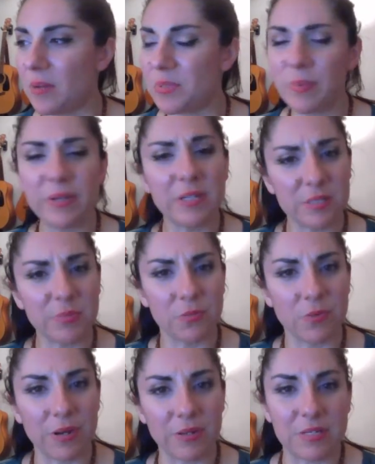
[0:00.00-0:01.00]
spending some
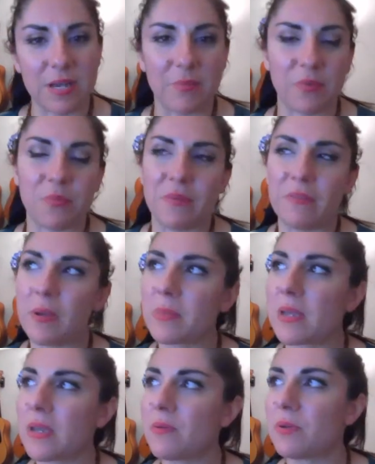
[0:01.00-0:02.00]
good quality time with my
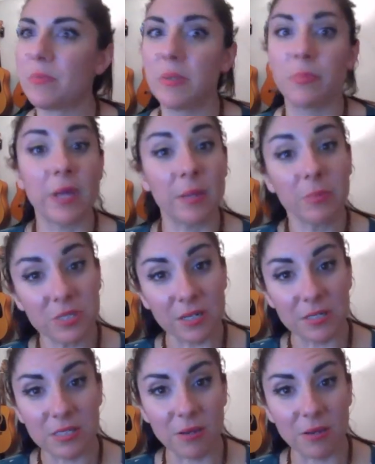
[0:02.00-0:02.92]
family, would be playing music.